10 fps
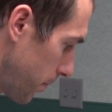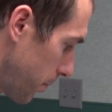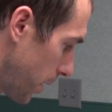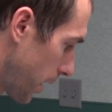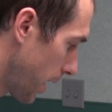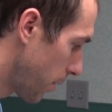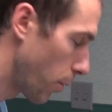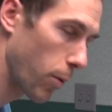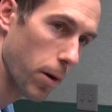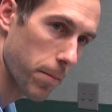but again,
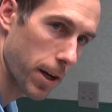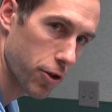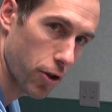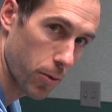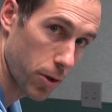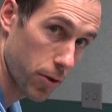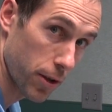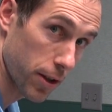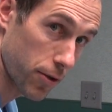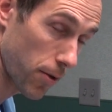we want to make sure we're
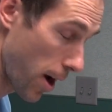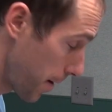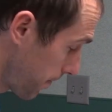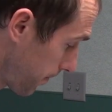doing this right.